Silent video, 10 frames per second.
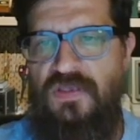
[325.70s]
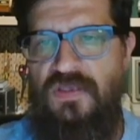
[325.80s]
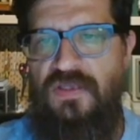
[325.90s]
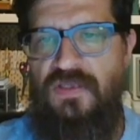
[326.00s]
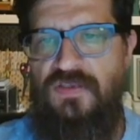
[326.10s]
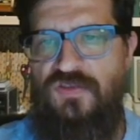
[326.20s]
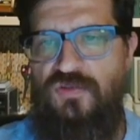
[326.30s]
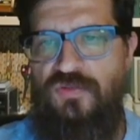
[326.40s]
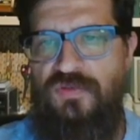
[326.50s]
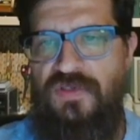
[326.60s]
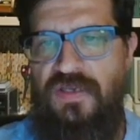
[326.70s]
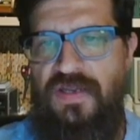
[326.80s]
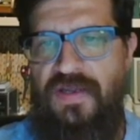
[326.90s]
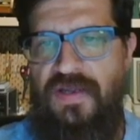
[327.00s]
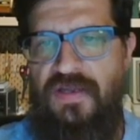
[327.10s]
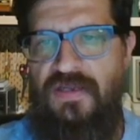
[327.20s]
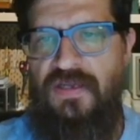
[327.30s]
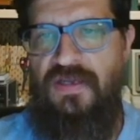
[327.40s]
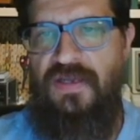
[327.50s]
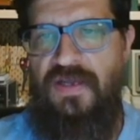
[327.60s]
x to
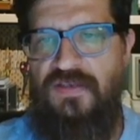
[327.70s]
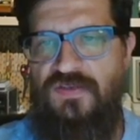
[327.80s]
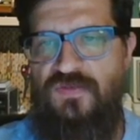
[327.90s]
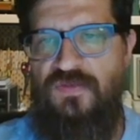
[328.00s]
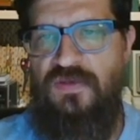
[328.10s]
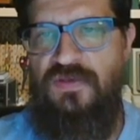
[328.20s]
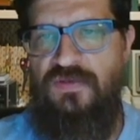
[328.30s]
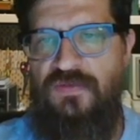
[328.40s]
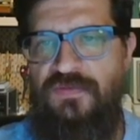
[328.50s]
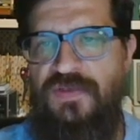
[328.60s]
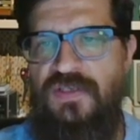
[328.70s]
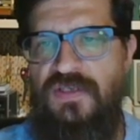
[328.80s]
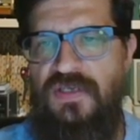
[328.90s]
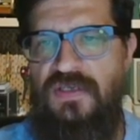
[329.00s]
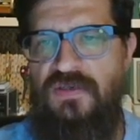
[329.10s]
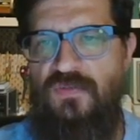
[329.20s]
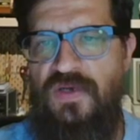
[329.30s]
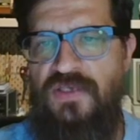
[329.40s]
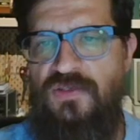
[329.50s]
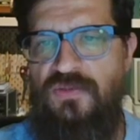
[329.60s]
xv and
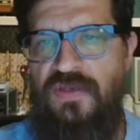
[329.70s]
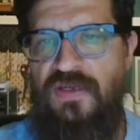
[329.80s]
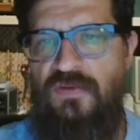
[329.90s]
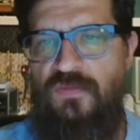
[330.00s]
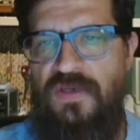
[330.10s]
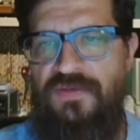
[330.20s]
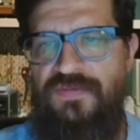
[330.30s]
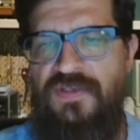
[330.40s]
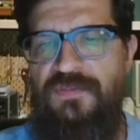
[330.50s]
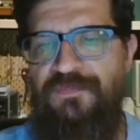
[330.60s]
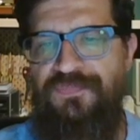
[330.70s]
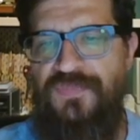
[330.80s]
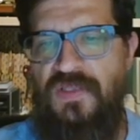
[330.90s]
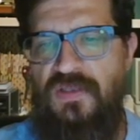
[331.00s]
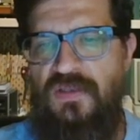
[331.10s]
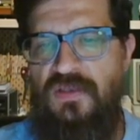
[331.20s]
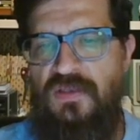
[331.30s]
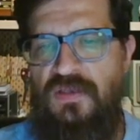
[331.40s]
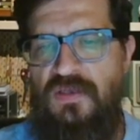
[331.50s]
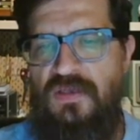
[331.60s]
y to yv.
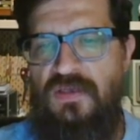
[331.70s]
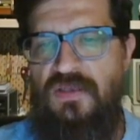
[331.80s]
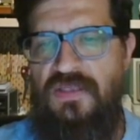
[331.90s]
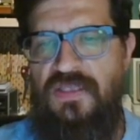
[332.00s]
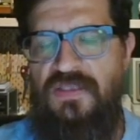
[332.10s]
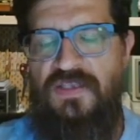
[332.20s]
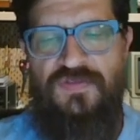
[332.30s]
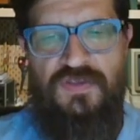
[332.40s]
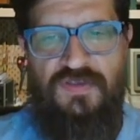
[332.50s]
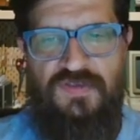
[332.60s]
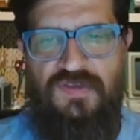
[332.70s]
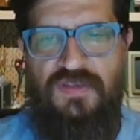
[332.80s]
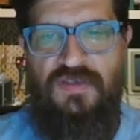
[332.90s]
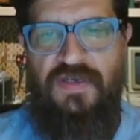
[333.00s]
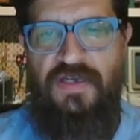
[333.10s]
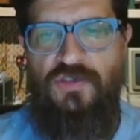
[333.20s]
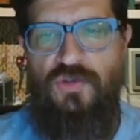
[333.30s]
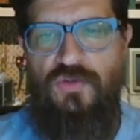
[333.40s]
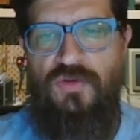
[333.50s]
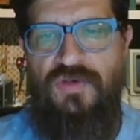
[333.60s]
That gives us the
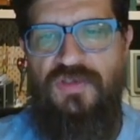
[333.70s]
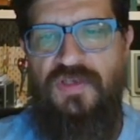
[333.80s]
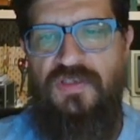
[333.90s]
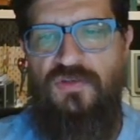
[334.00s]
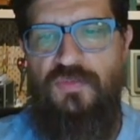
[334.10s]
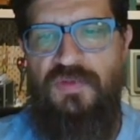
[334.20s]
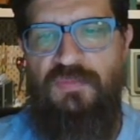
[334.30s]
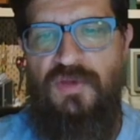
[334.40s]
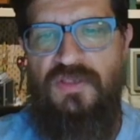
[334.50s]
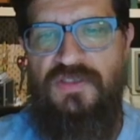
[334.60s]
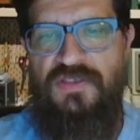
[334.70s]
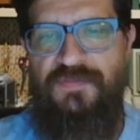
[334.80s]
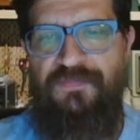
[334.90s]
actual coordinate to be plotted.